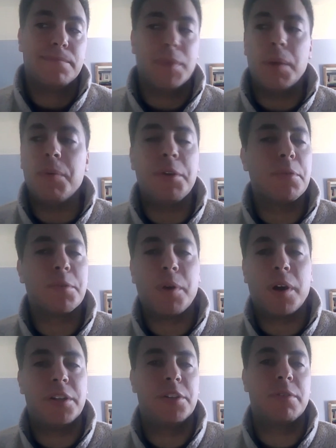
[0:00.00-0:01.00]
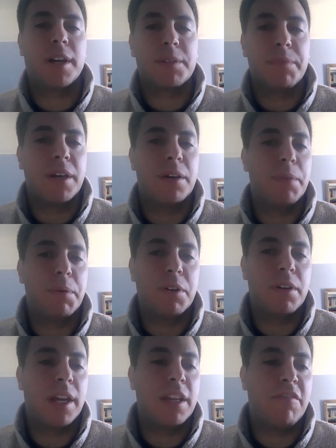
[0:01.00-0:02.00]
Maybe you respond to direct mail, maybe
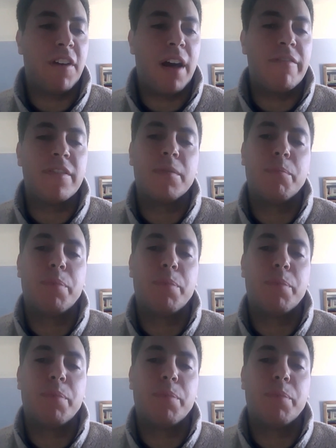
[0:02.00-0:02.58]
you're 95.